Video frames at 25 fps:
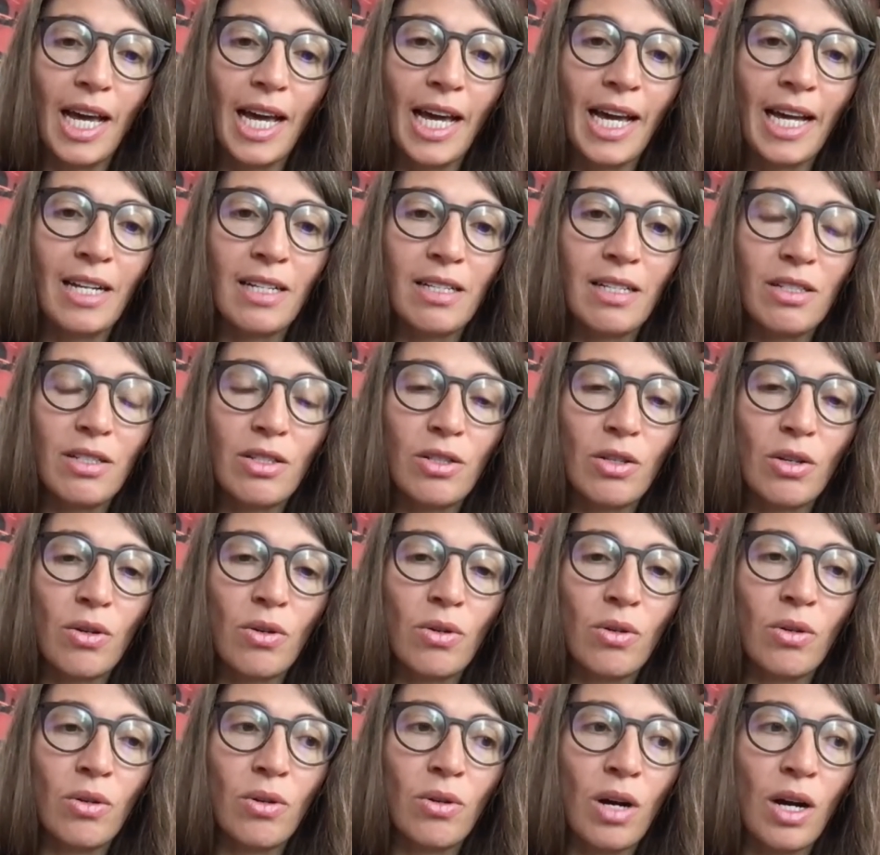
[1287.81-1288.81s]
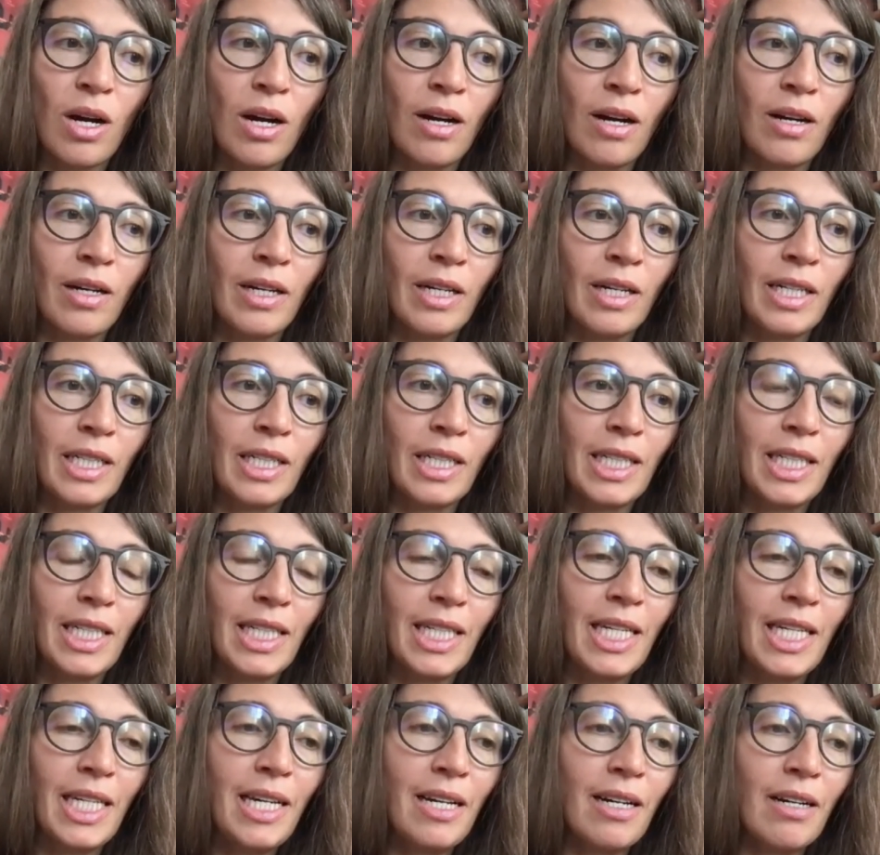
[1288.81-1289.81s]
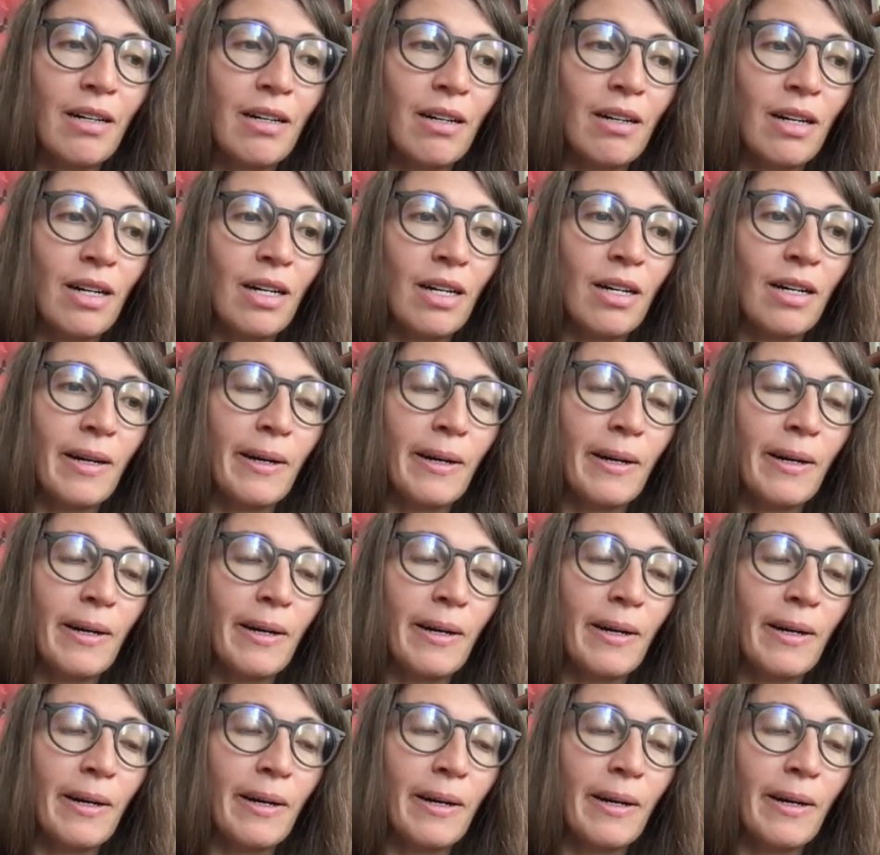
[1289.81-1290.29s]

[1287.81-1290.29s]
And so here